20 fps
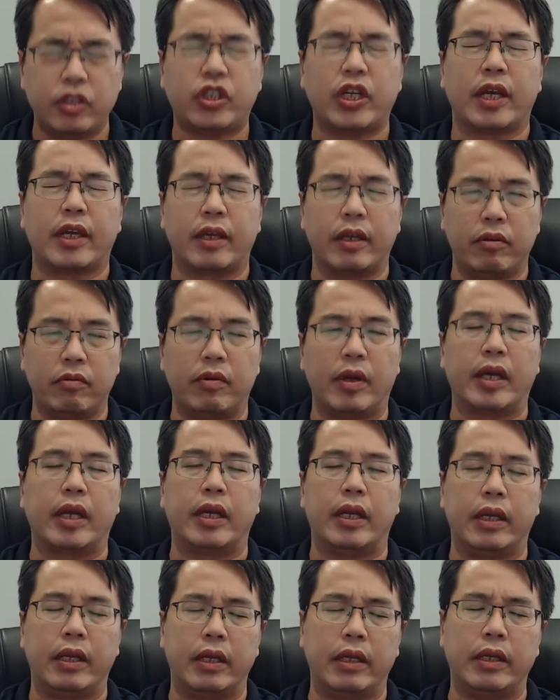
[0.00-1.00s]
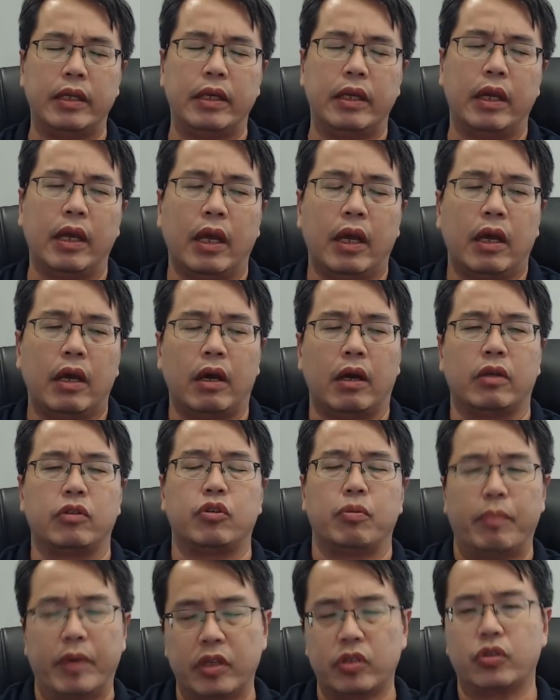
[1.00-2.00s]
check in regularly
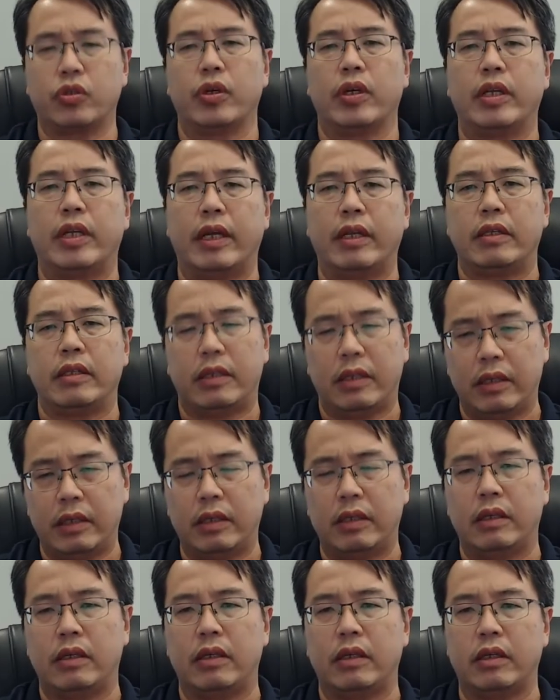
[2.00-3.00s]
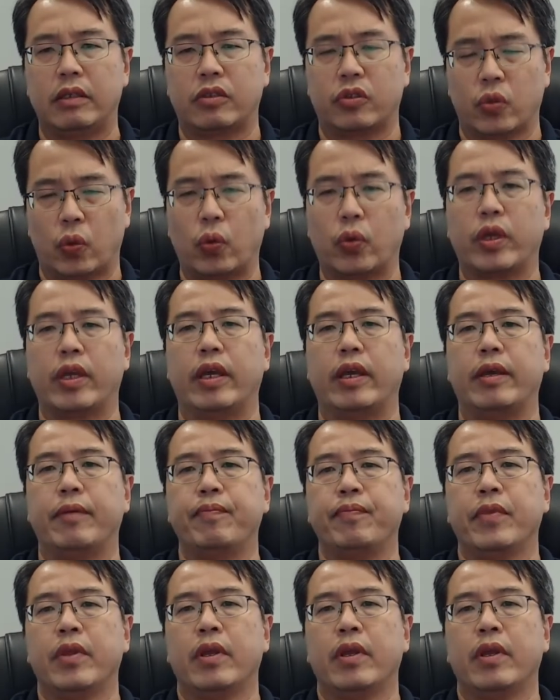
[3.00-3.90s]
to make sure that he is okay.